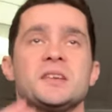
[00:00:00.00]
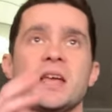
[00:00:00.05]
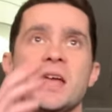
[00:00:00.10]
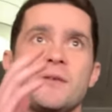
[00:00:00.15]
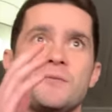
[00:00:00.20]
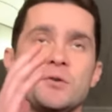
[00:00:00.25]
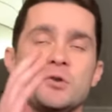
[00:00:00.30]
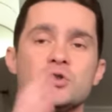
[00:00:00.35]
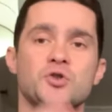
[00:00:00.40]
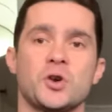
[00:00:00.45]

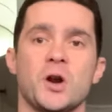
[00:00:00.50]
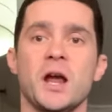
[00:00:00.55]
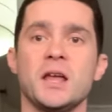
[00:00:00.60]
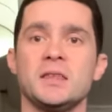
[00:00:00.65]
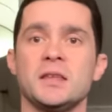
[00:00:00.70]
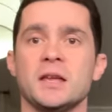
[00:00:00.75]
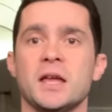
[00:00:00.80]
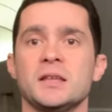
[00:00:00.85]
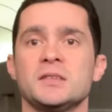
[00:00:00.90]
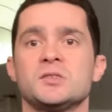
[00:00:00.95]
if you train
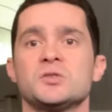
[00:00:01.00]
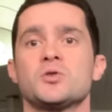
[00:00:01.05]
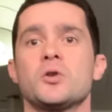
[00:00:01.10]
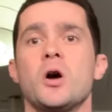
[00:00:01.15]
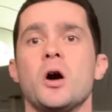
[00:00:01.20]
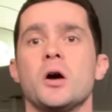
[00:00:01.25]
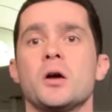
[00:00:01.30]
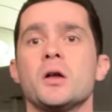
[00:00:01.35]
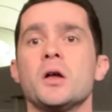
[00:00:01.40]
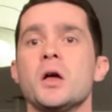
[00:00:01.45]
to get
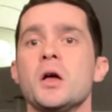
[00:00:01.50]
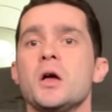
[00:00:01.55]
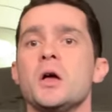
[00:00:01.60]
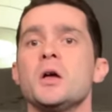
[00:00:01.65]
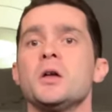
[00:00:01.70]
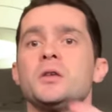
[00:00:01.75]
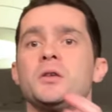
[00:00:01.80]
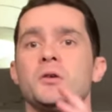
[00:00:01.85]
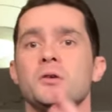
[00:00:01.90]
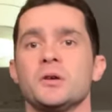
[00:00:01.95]
strong,
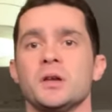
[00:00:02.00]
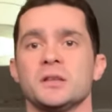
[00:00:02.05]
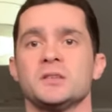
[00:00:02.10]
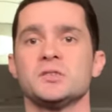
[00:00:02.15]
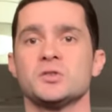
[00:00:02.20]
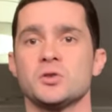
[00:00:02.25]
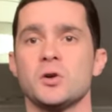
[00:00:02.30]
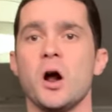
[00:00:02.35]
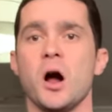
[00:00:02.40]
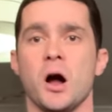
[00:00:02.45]
you'll get
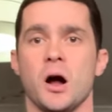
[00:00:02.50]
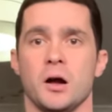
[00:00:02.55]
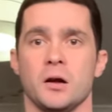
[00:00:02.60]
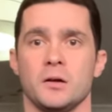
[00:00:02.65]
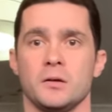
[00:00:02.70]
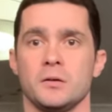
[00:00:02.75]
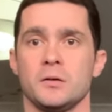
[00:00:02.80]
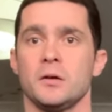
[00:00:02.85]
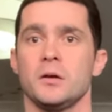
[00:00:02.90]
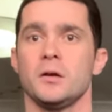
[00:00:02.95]

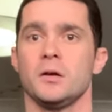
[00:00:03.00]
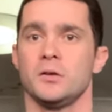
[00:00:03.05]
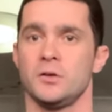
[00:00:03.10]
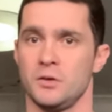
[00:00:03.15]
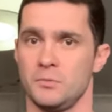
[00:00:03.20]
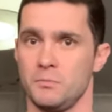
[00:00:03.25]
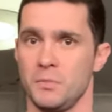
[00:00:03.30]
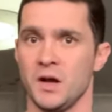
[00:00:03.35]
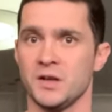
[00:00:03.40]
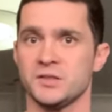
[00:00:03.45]
strong.
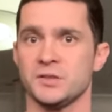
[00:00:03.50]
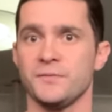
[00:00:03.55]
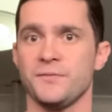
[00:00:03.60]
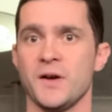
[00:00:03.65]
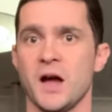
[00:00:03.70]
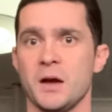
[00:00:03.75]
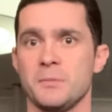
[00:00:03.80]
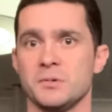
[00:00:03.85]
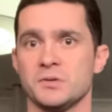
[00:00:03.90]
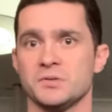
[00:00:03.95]
Your muscle
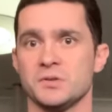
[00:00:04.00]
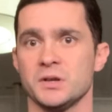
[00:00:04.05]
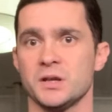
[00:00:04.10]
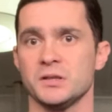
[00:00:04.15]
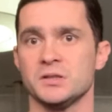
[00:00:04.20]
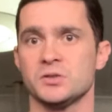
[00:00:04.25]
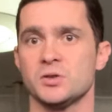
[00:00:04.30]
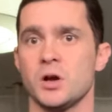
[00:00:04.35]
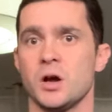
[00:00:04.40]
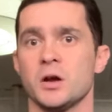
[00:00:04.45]
fibers will
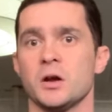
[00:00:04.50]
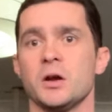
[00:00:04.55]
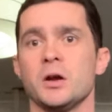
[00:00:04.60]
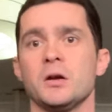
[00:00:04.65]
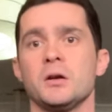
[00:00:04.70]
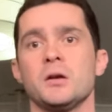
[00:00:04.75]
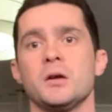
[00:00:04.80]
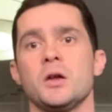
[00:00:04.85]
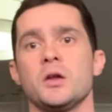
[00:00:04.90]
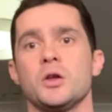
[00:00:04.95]
get
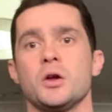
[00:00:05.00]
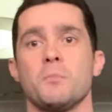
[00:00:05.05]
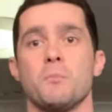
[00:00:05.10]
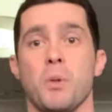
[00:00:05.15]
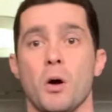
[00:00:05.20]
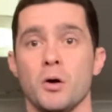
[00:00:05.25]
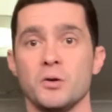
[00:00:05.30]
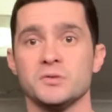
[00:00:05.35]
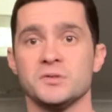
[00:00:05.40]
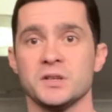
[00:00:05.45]
stronger. Your
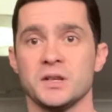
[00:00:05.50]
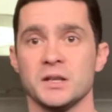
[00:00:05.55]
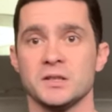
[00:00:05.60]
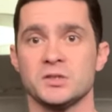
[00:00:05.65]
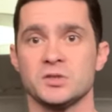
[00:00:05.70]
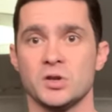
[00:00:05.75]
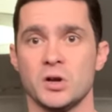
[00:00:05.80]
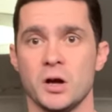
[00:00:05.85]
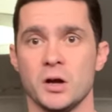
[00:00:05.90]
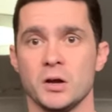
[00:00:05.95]
bones will get
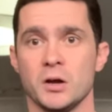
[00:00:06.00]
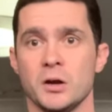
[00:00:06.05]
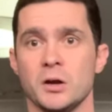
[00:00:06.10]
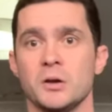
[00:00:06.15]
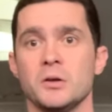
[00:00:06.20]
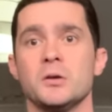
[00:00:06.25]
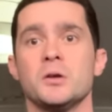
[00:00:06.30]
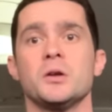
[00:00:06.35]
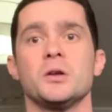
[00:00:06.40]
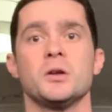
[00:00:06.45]

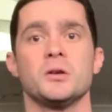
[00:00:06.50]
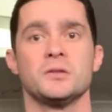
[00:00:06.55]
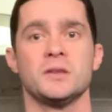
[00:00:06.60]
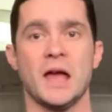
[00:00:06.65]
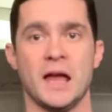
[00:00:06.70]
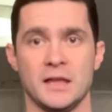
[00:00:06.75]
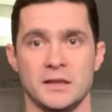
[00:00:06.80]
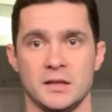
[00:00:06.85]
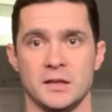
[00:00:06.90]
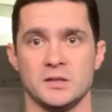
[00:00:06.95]
stronger. Your
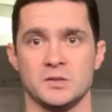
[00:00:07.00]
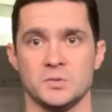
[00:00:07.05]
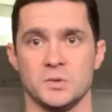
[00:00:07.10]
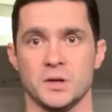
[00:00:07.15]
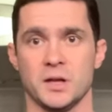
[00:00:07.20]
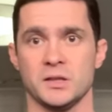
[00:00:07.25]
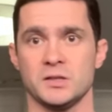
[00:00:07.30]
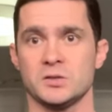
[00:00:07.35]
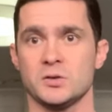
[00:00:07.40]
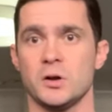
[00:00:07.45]
tendons will
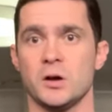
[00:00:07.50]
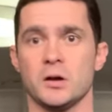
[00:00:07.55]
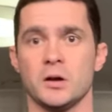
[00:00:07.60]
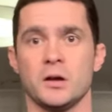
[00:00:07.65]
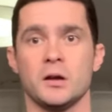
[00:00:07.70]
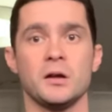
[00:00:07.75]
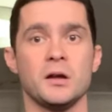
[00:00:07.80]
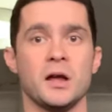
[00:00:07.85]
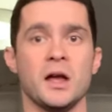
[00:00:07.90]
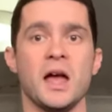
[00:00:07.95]
get
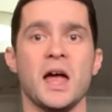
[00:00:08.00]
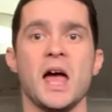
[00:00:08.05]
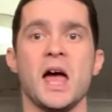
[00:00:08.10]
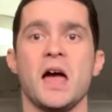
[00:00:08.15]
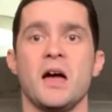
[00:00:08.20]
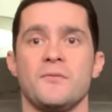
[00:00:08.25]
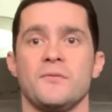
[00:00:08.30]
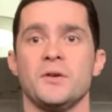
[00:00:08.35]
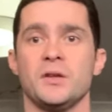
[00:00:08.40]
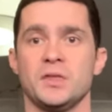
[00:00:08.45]
stronger.
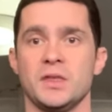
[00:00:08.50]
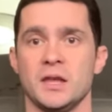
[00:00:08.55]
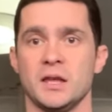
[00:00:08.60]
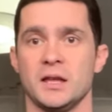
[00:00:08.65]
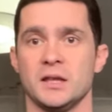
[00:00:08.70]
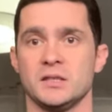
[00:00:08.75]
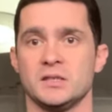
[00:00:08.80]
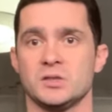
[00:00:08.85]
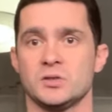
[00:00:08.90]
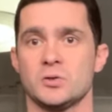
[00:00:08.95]
Everything
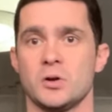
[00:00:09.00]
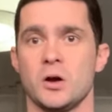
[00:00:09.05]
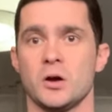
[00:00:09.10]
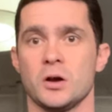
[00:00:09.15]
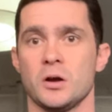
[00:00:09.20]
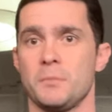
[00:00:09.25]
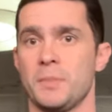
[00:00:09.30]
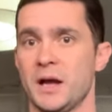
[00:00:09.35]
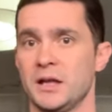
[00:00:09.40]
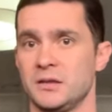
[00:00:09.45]
gets
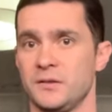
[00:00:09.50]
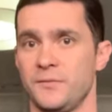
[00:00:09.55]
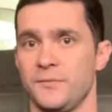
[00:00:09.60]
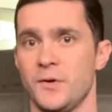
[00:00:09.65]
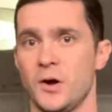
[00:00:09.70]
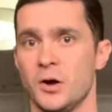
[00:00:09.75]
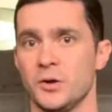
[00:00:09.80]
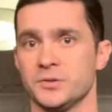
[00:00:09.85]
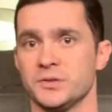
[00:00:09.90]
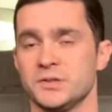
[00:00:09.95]
stronger by
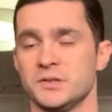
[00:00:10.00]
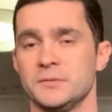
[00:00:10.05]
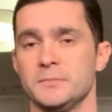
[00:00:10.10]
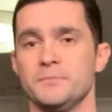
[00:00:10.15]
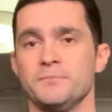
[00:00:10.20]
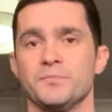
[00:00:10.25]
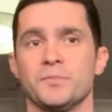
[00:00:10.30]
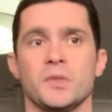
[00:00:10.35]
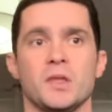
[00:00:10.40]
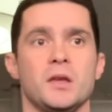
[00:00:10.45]
default.
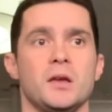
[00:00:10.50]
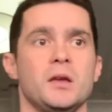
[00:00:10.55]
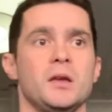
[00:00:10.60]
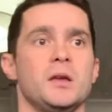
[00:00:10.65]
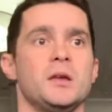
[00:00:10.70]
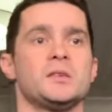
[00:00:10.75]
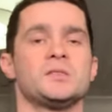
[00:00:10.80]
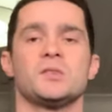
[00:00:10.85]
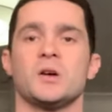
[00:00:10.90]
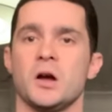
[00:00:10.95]

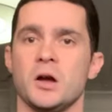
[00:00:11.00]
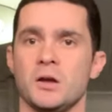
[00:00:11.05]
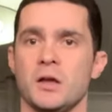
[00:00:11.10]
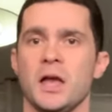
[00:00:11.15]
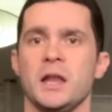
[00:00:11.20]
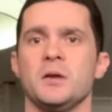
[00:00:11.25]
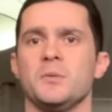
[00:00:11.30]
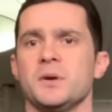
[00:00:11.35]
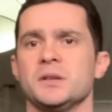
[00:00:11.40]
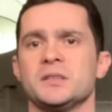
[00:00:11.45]
So
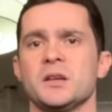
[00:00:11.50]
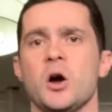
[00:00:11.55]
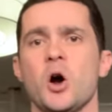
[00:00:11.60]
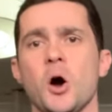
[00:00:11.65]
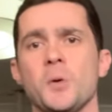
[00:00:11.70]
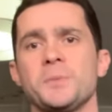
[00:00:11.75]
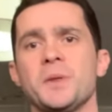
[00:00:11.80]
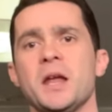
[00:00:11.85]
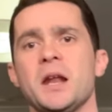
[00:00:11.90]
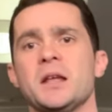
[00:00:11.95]
I
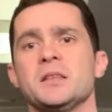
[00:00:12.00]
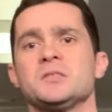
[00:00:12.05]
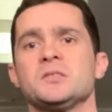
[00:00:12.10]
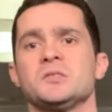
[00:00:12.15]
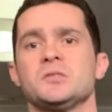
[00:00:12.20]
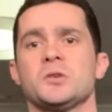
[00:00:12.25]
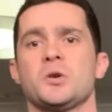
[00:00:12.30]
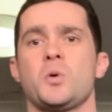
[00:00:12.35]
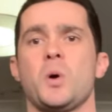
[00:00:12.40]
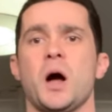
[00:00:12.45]
hope that
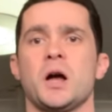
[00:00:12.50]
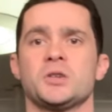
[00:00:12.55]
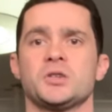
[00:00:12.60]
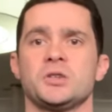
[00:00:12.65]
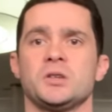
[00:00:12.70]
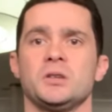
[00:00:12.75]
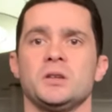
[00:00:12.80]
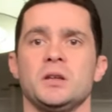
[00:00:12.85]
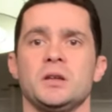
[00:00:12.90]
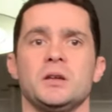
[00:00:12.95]
answers your
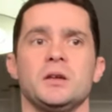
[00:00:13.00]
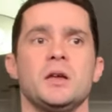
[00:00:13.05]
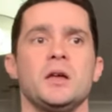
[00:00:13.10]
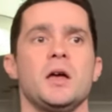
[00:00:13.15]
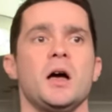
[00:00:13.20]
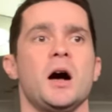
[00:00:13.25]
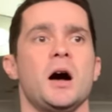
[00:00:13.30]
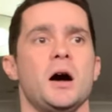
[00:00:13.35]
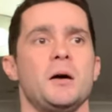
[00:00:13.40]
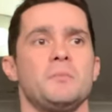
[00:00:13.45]
question.
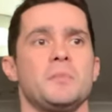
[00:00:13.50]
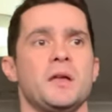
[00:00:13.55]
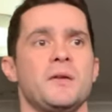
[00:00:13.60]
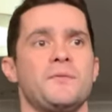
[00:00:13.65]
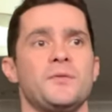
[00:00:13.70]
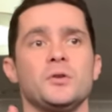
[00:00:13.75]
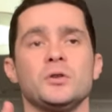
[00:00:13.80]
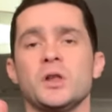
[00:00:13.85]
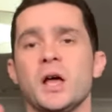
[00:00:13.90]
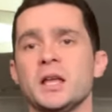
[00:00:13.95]

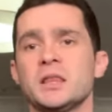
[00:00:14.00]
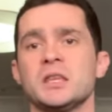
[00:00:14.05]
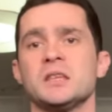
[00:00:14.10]
If you like